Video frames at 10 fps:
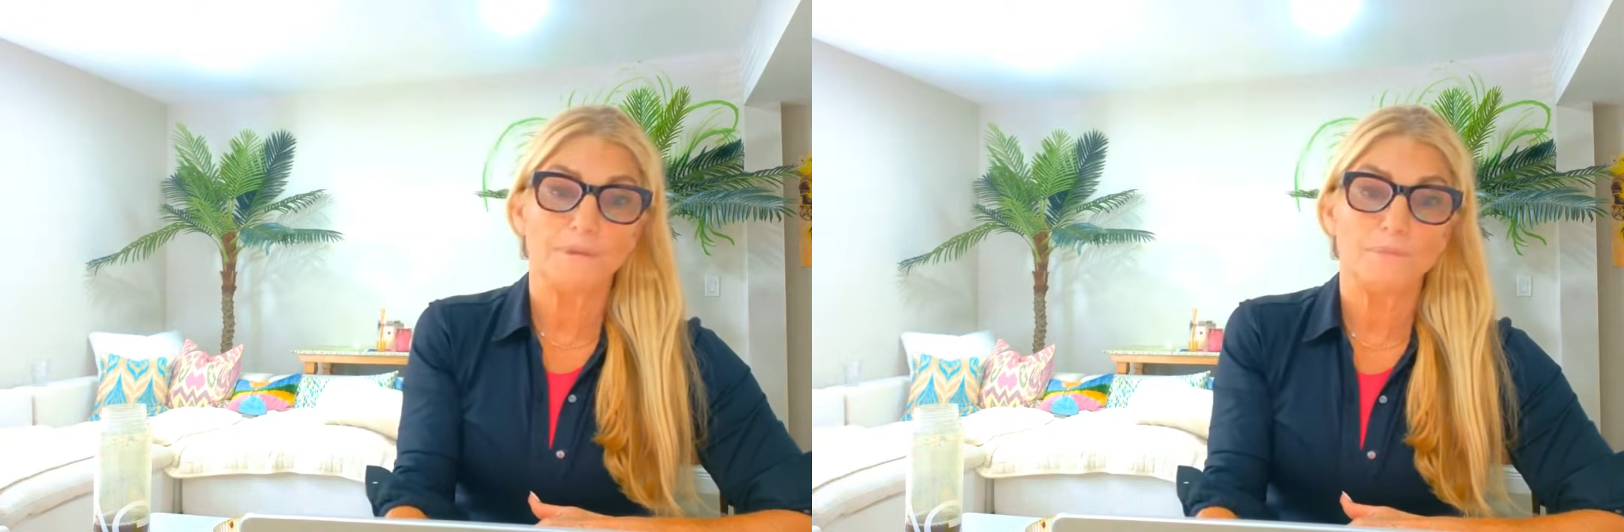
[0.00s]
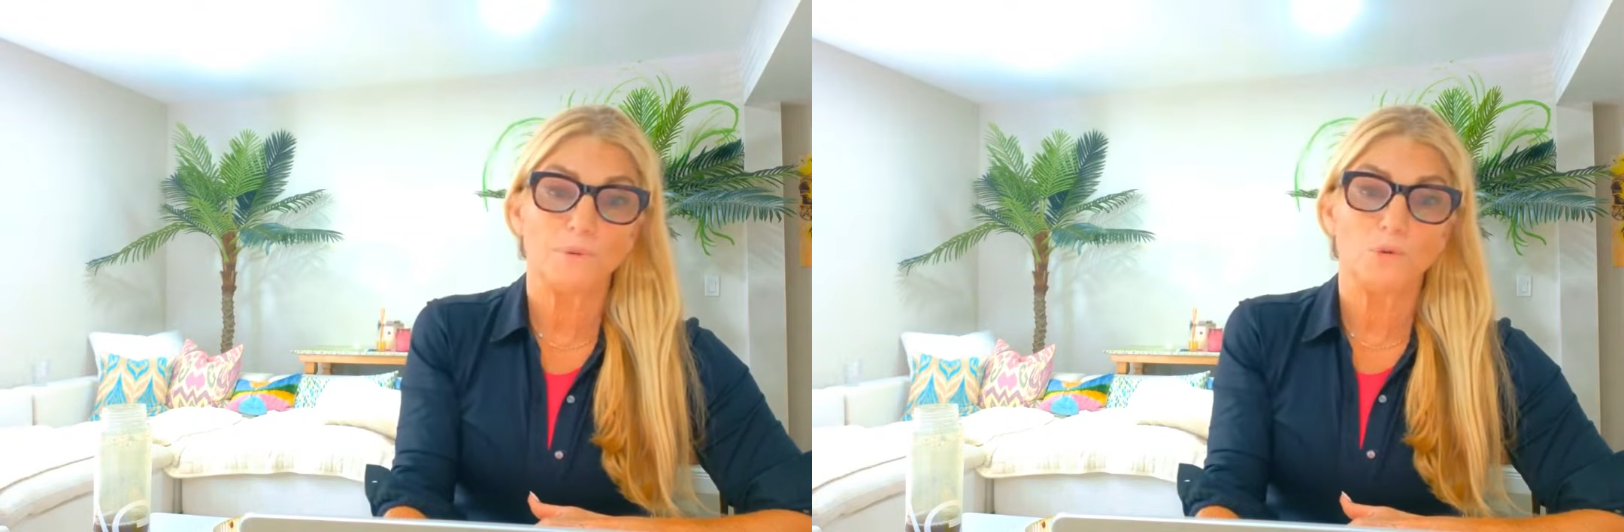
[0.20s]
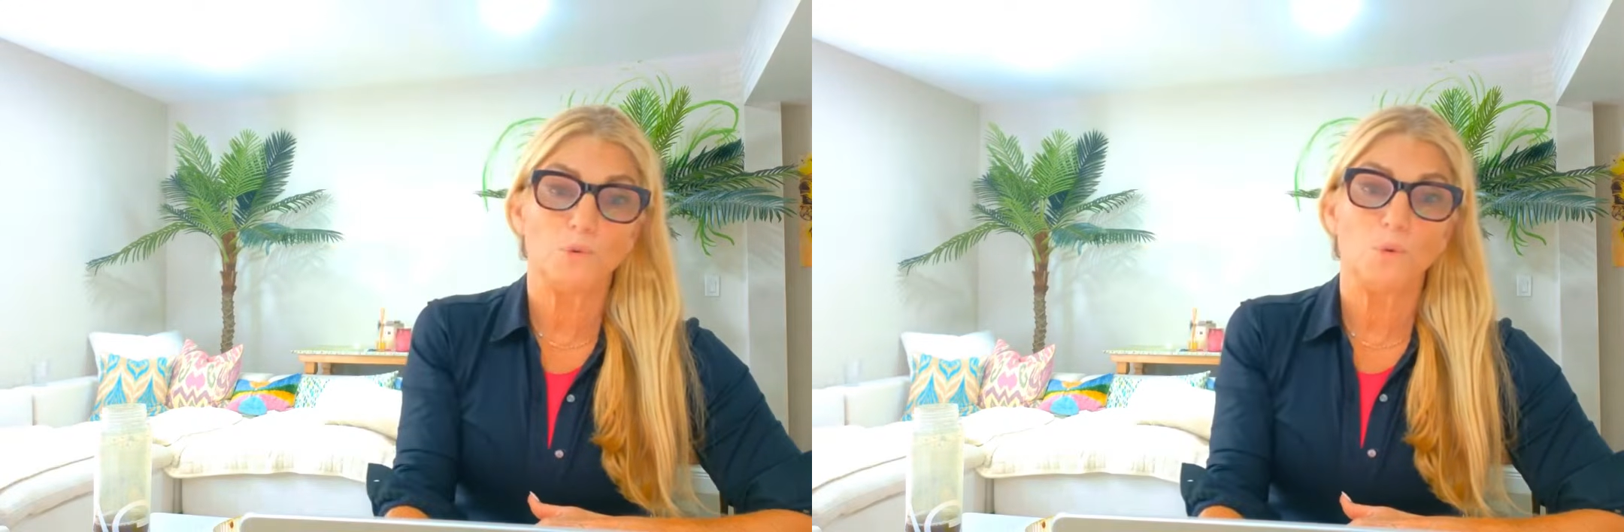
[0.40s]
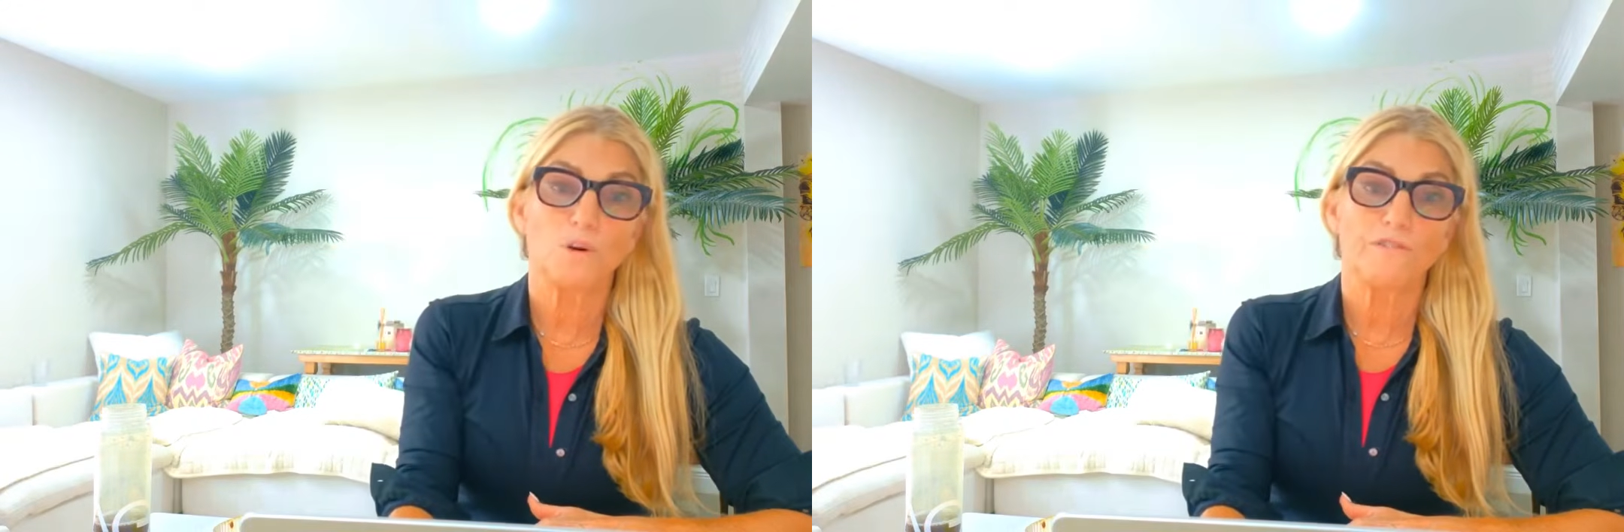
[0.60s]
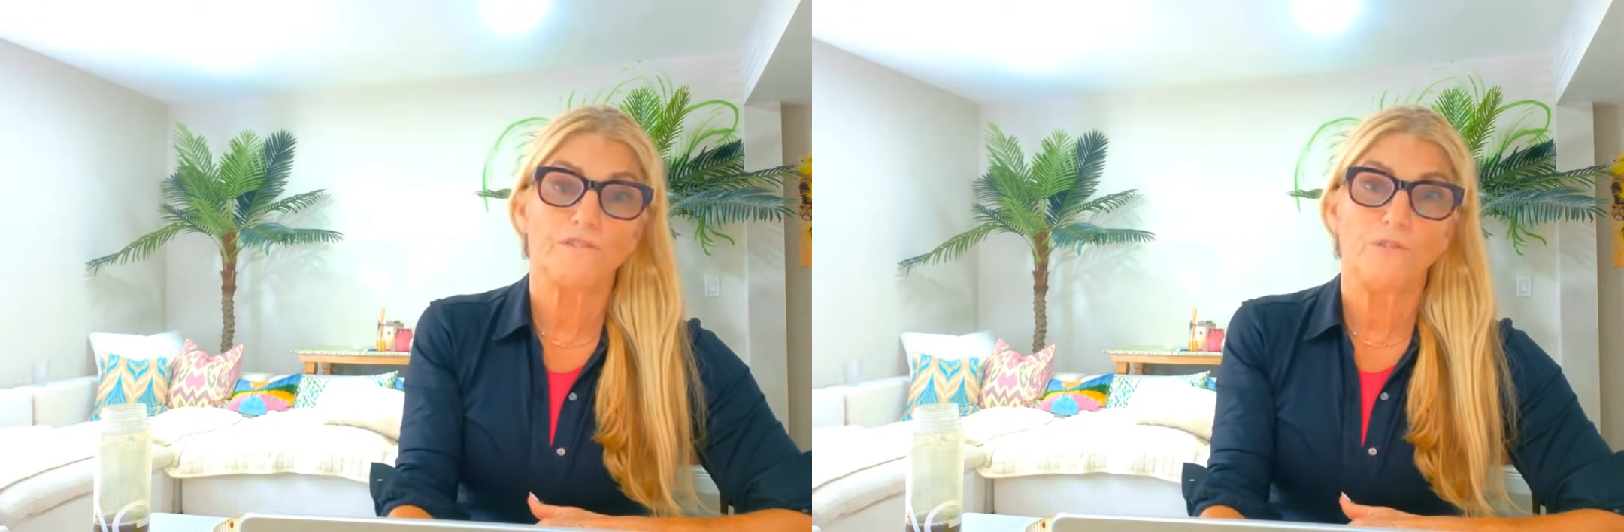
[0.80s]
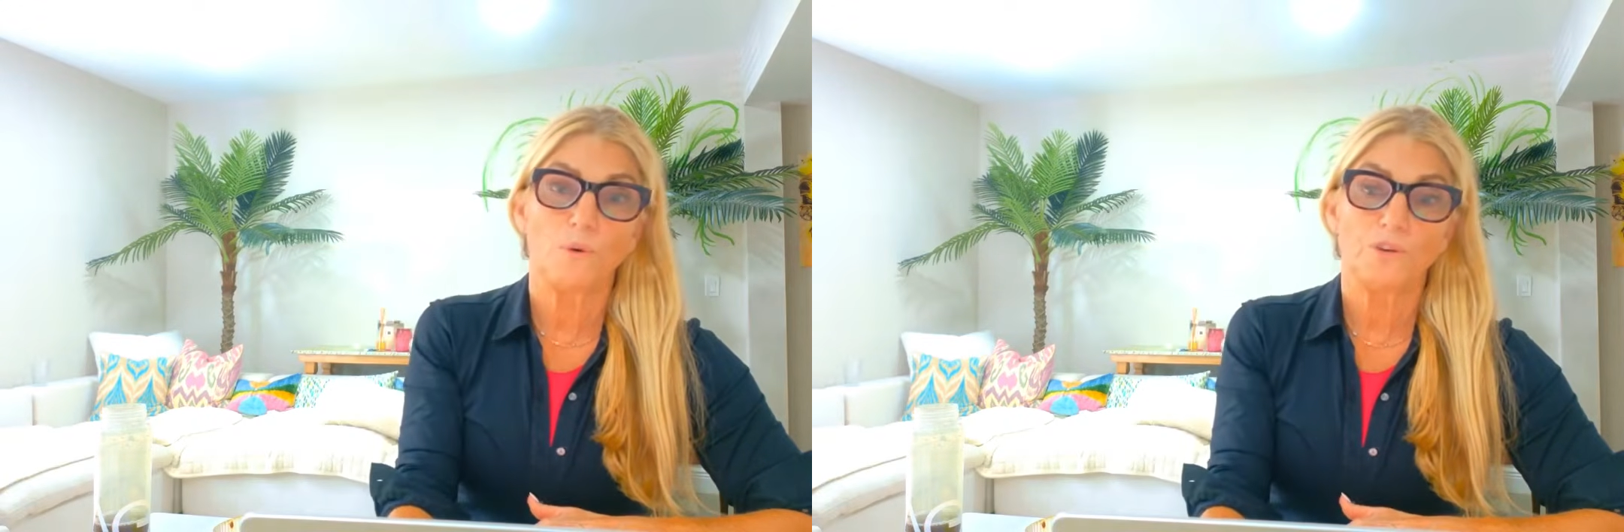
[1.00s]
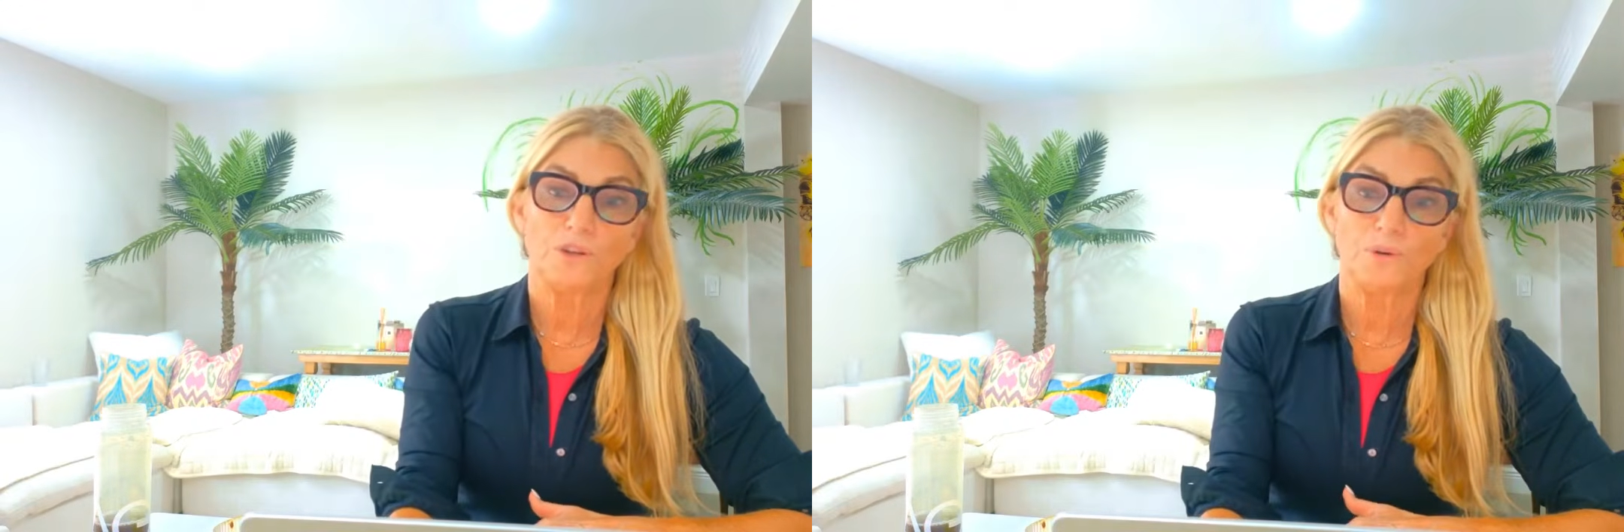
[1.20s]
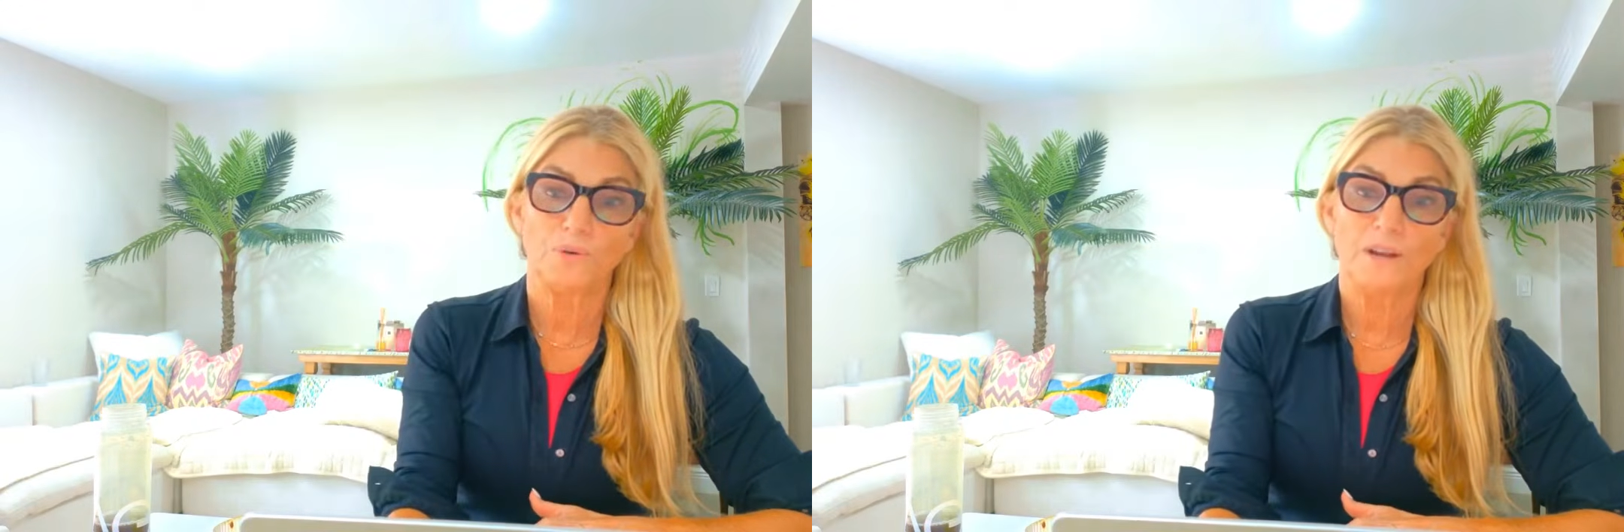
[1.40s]
people who work for
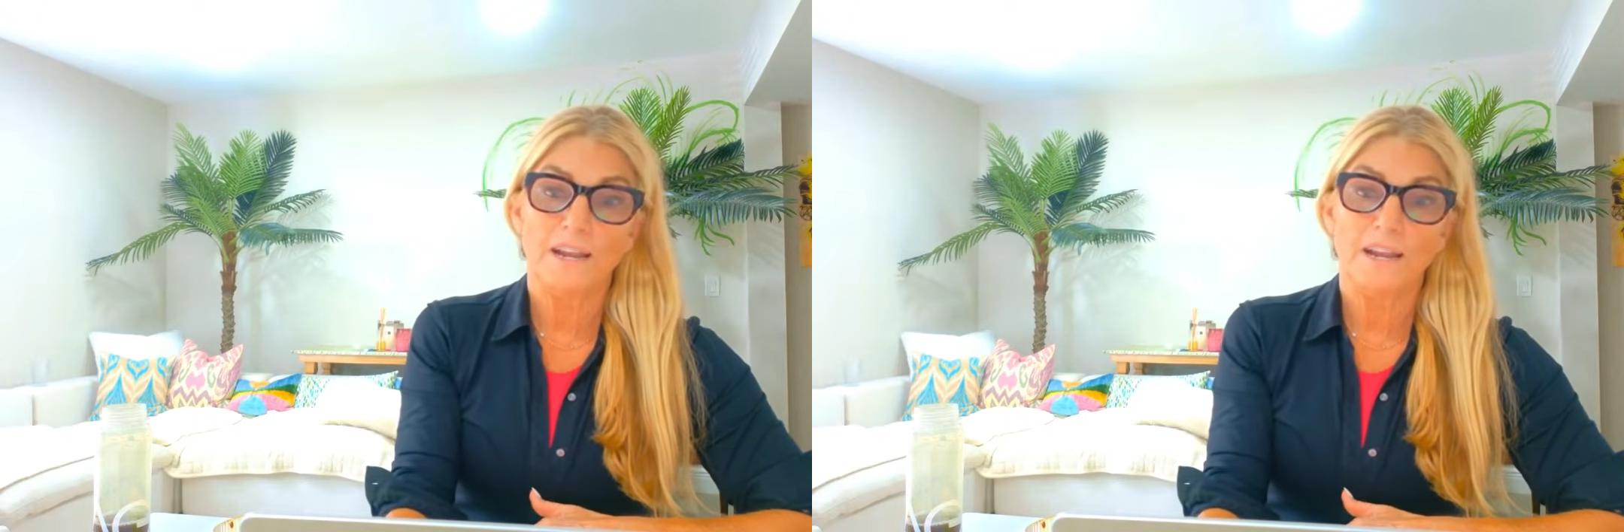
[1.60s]
you.